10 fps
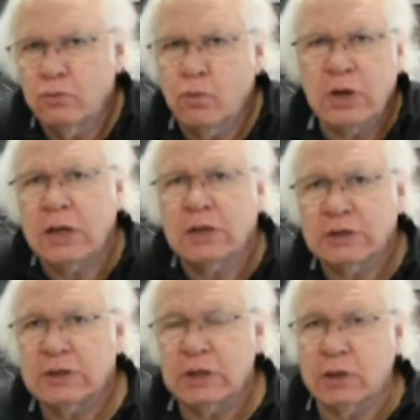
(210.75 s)
we can't
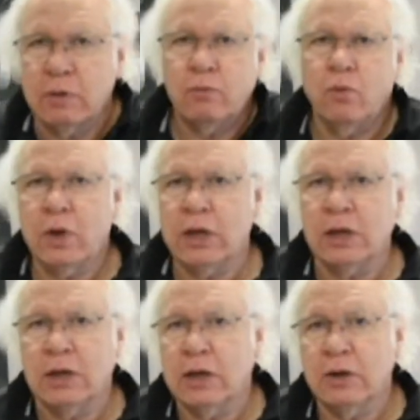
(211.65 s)
see them, we
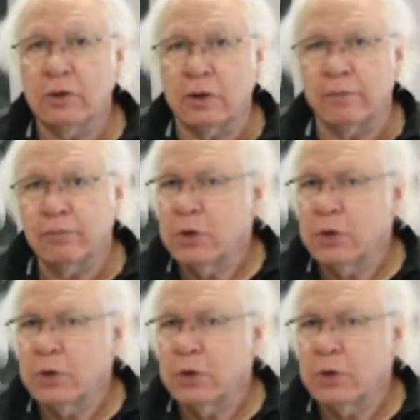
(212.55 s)
can't hear them.